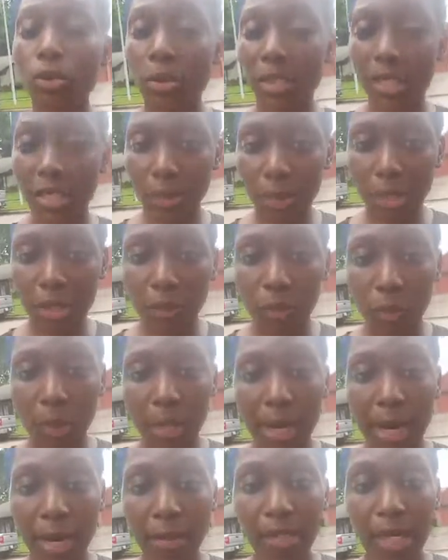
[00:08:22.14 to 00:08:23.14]
um, do a series of
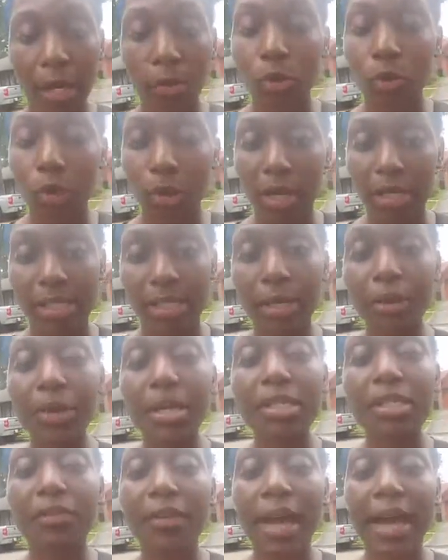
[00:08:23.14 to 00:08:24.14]
workouts. I'll do a
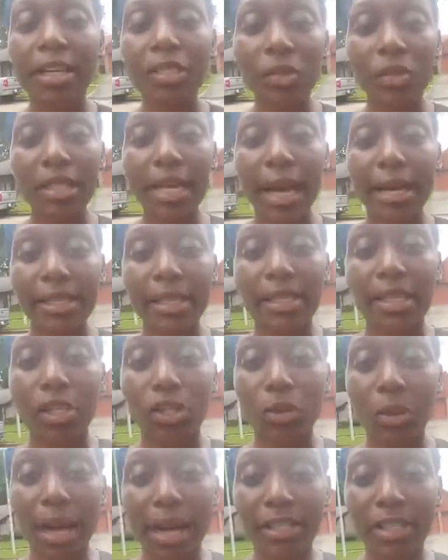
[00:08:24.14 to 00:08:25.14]
series of exercises
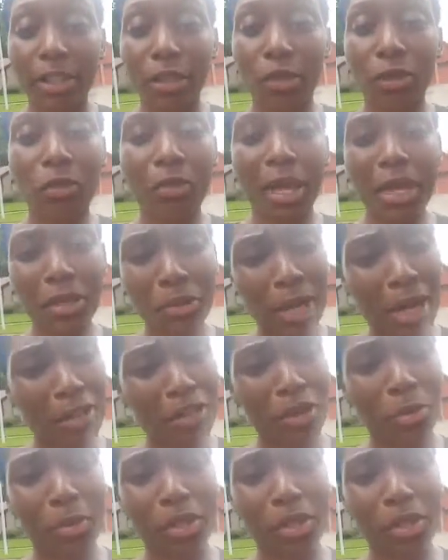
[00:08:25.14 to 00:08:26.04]
that you guys can do. Thank you guys